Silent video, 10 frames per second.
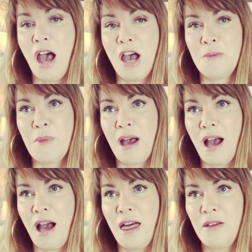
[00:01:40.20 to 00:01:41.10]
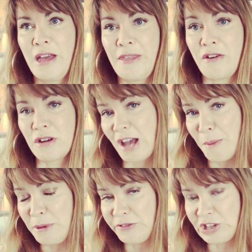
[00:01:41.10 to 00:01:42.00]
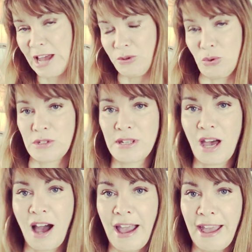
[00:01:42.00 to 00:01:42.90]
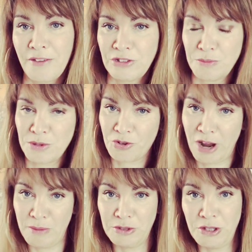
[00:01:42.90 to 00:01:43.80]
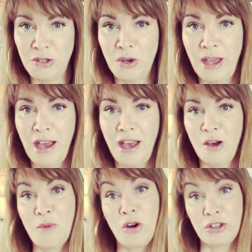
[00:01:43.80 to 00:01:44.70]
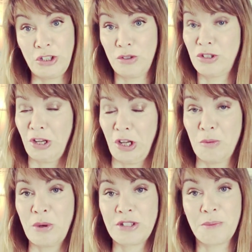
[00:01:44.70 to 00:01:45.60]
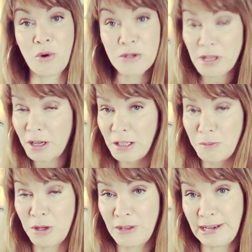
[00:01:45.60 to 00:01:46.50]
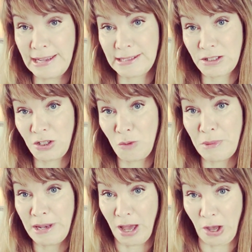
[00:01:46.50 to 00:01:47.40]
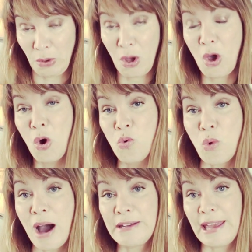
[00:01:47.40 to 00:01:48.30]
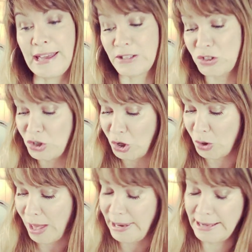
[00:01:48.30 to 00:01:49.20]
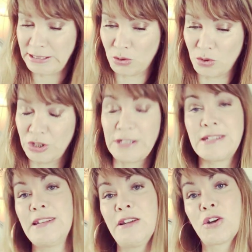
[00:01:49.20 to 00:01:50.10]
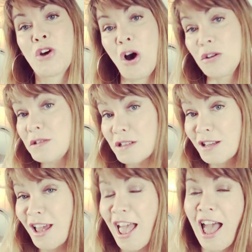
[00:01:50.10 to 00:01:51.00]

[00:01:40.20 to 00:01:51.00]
There are a couple of channels that I have subscribed to on YouTube, which I'm also going to put the links to below. One is to a lady called Justine Leconte.